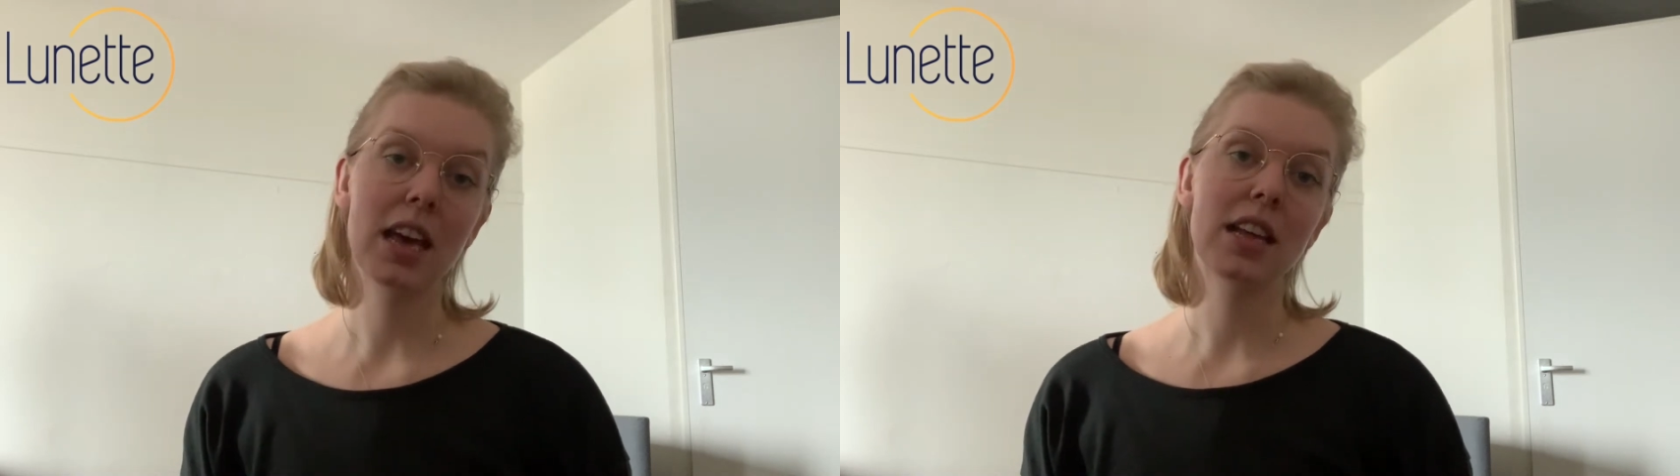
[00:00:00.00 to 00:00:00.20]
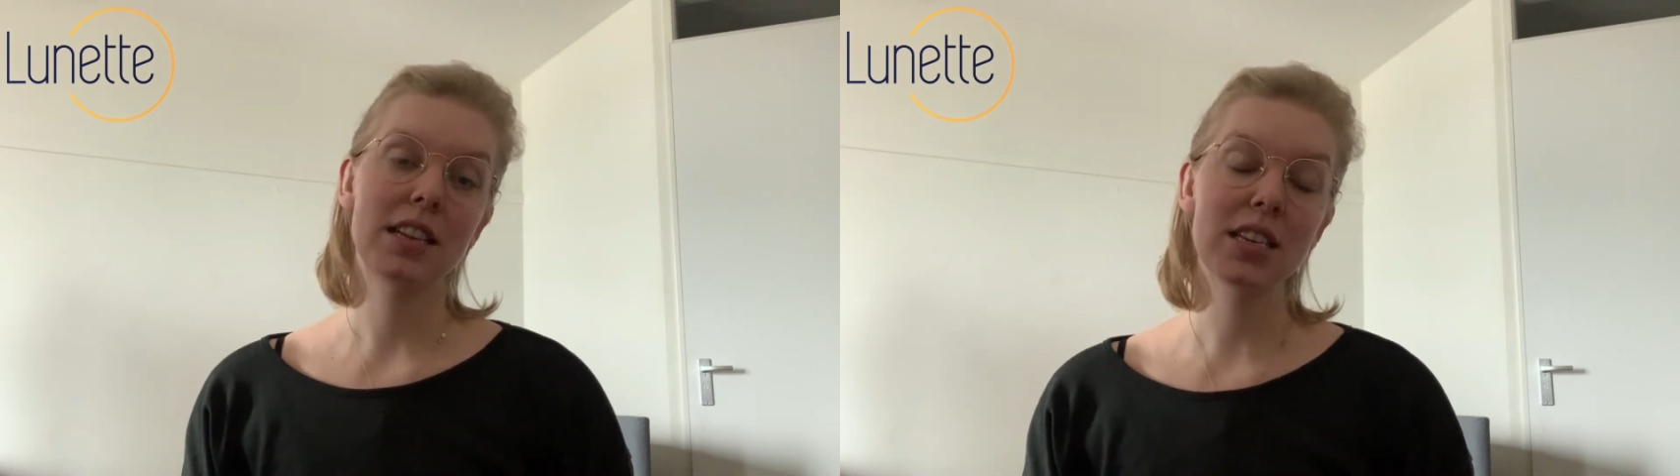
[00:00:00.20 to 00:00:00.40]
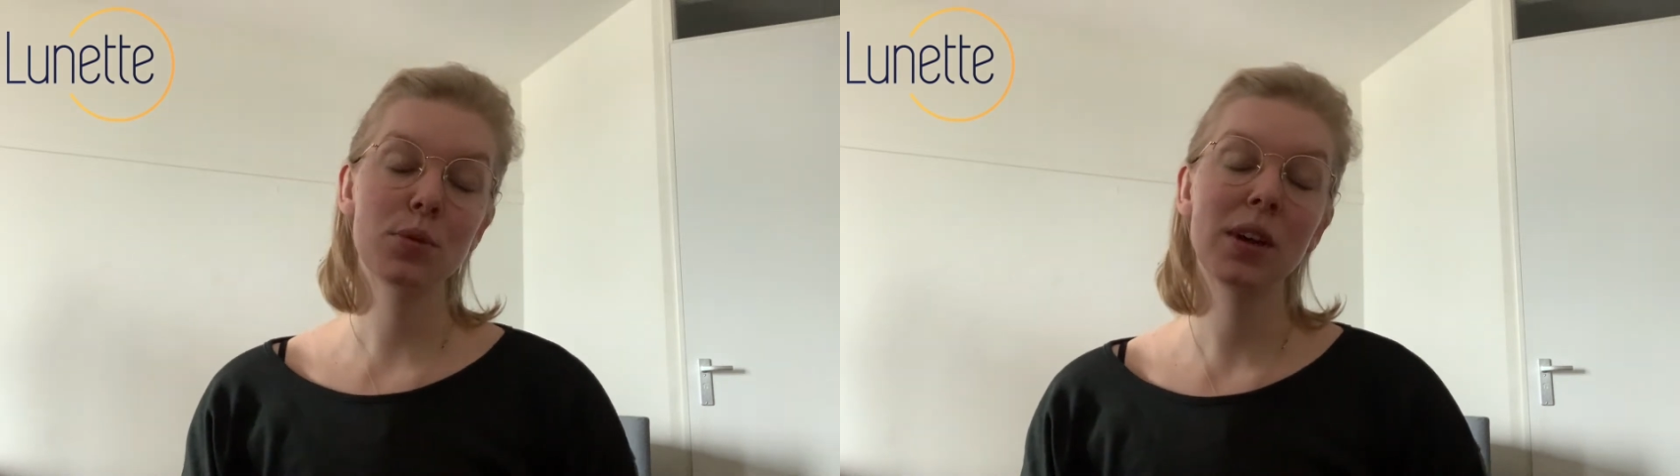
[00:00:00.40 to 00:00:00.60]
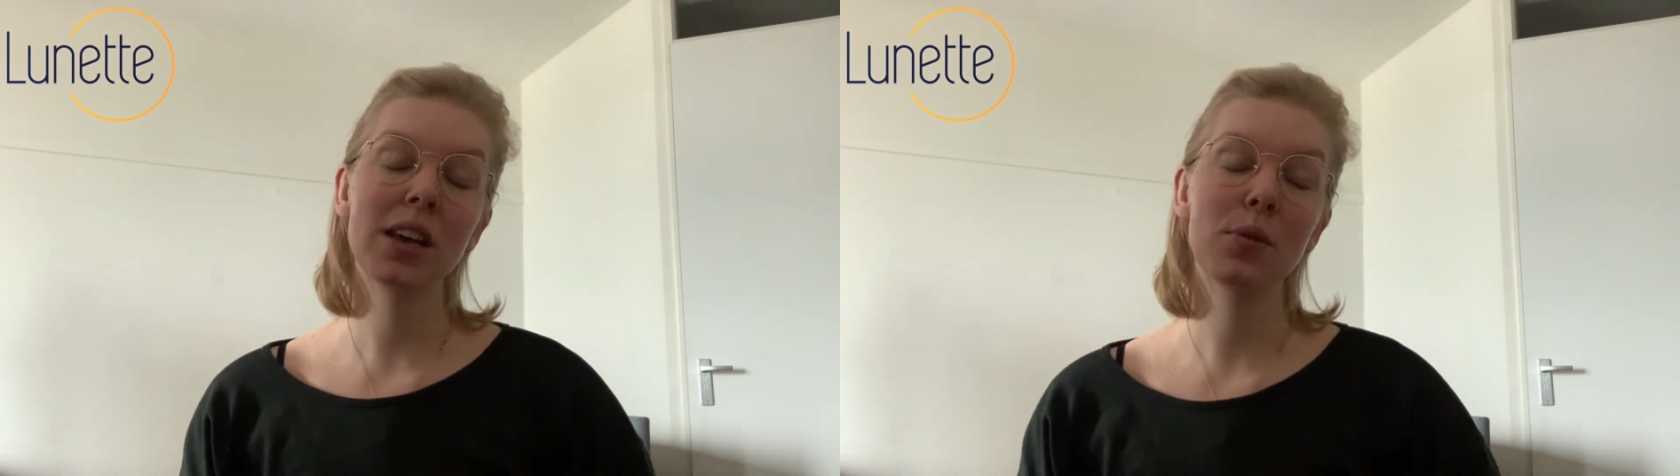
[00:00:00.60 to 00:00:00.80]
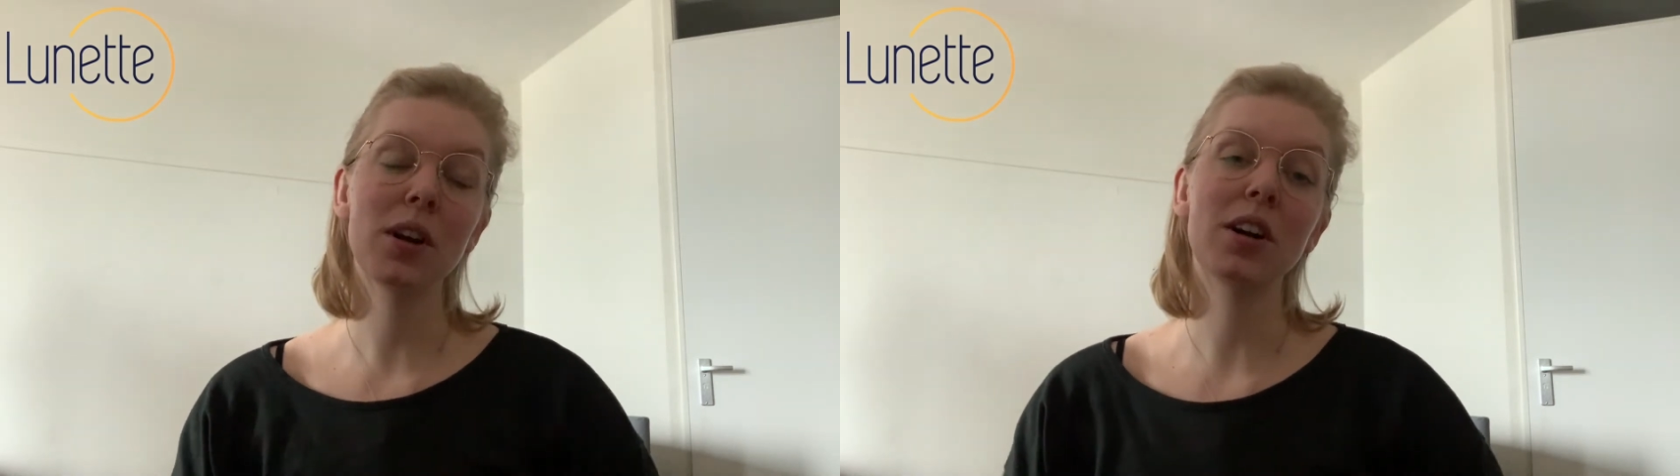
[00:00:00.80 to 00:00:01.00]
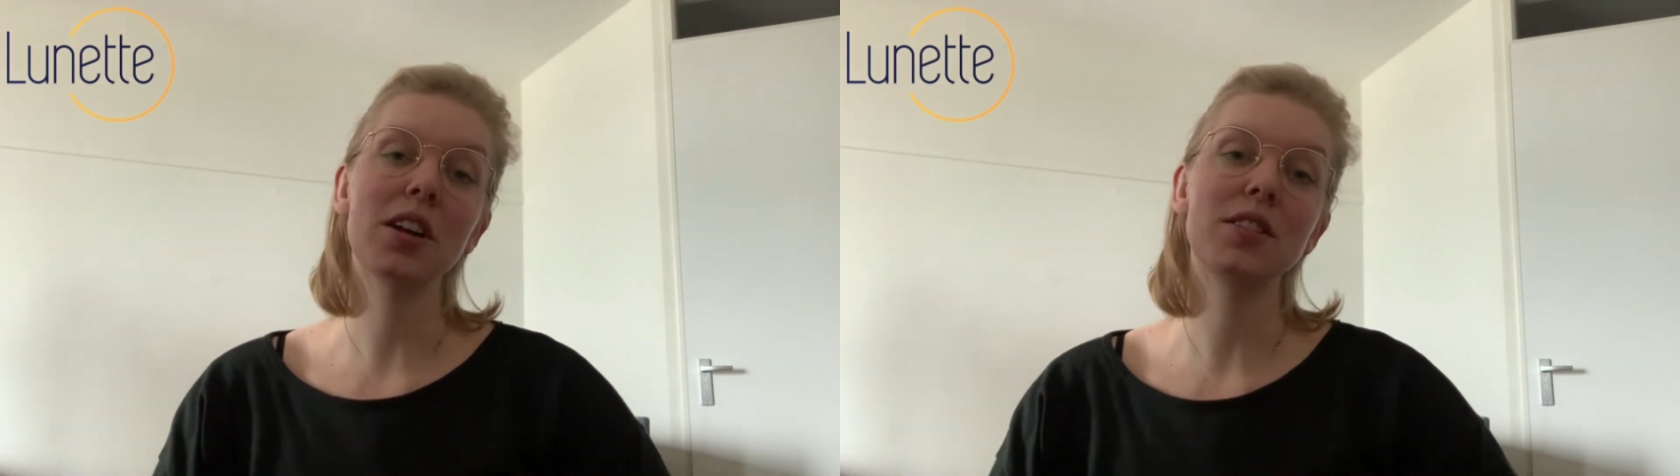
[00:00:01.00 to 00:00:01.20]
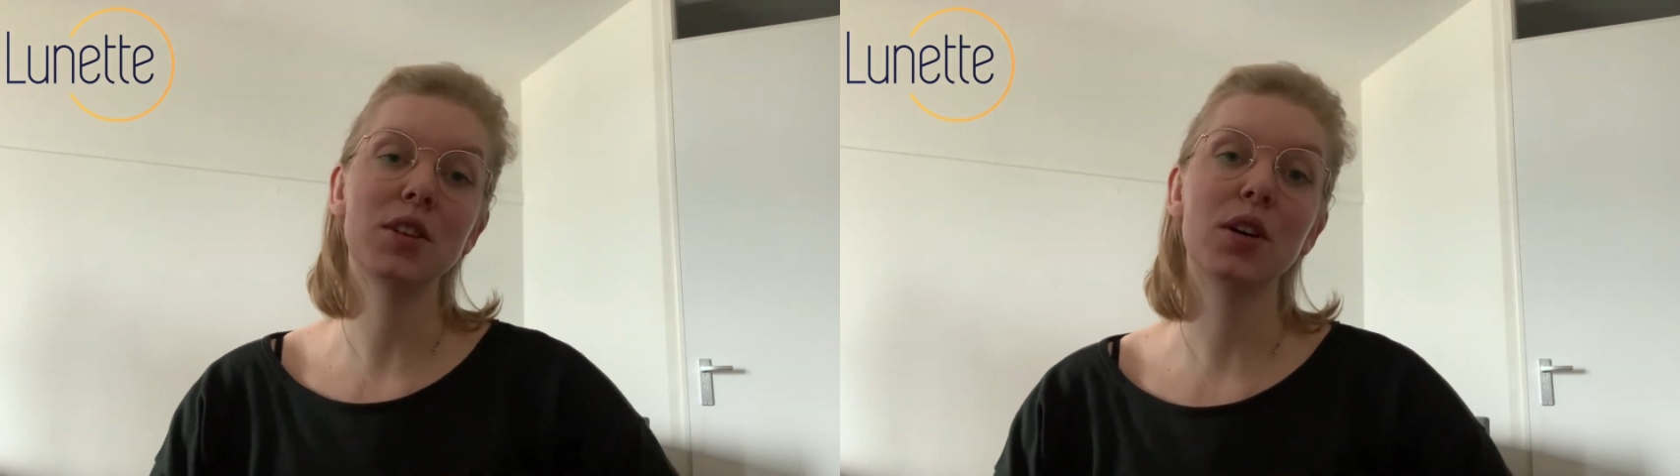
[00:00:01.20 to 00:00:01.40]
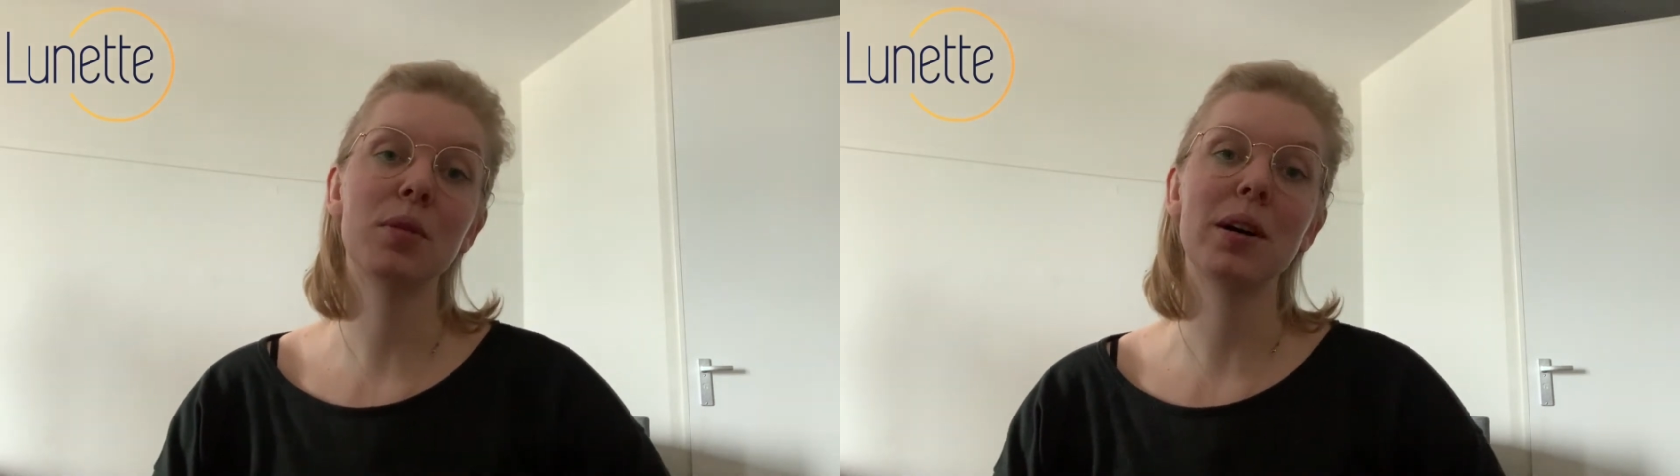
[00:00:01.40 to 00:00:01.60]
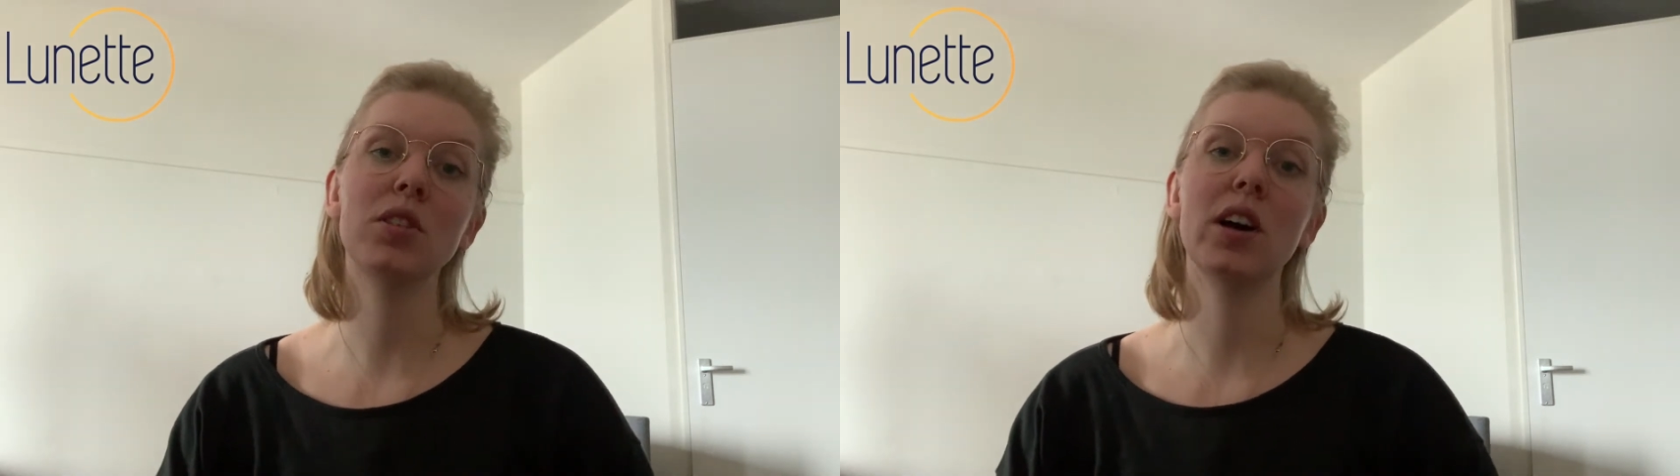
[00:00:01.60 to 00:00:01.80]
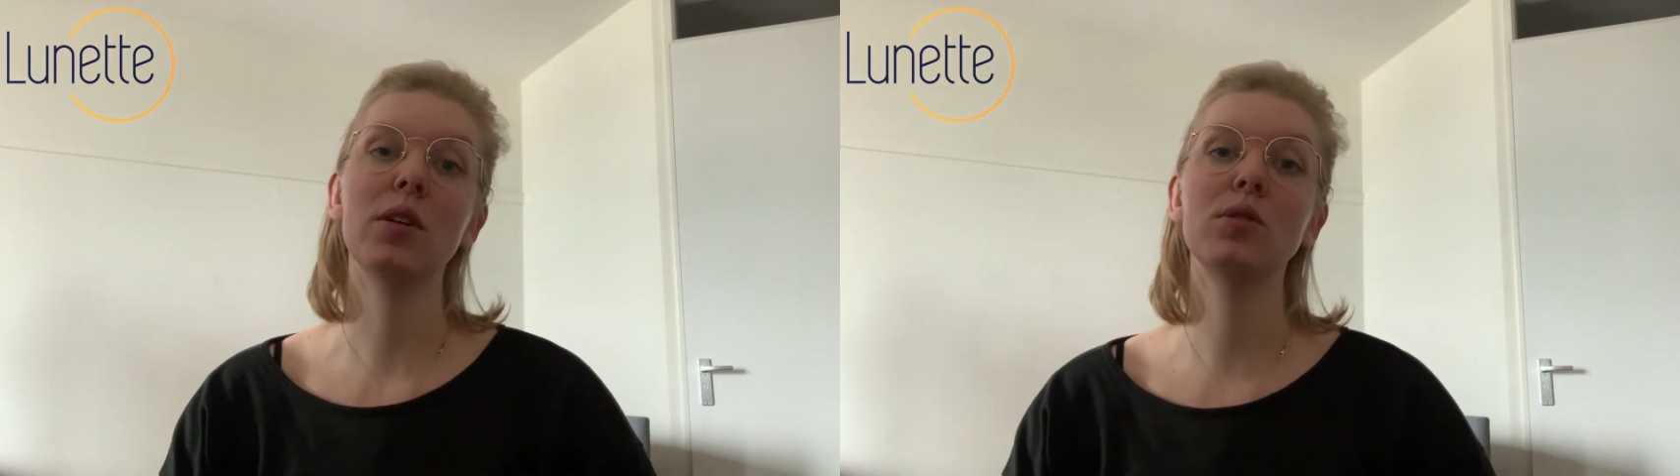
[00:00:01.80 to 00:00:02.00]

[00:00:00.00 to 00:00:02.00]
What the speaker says: This week we are going to talk about how